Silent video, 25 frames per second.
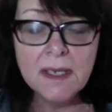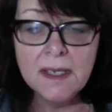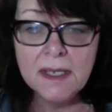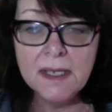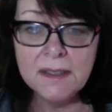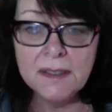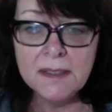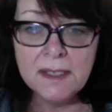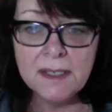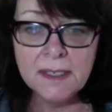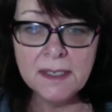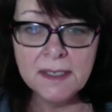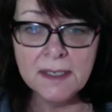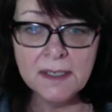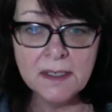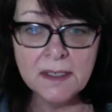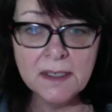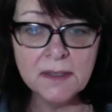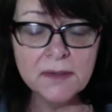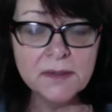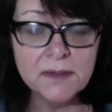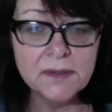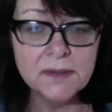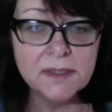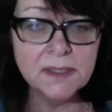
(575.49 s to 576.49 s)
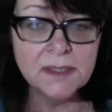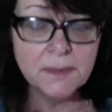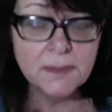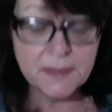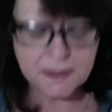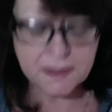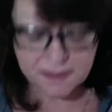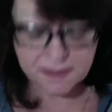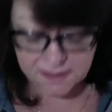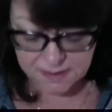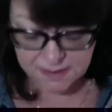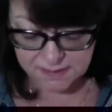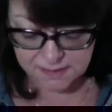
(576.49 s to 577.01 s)
It includes some of
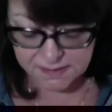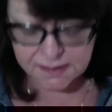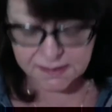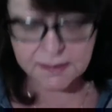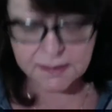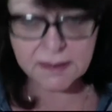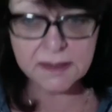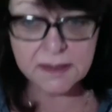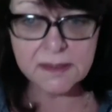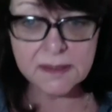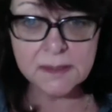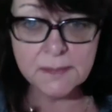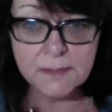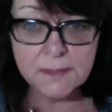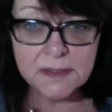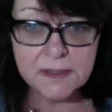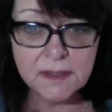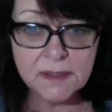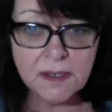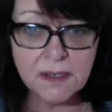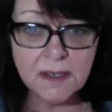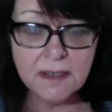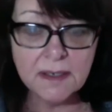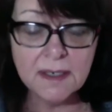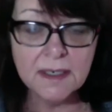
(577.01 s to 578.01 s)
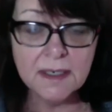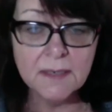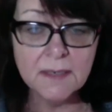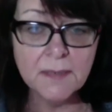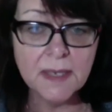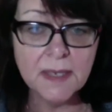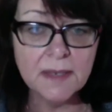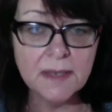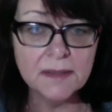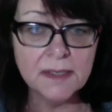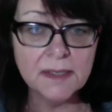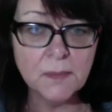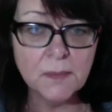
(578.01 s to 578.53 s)
the things that Linda's been talking about,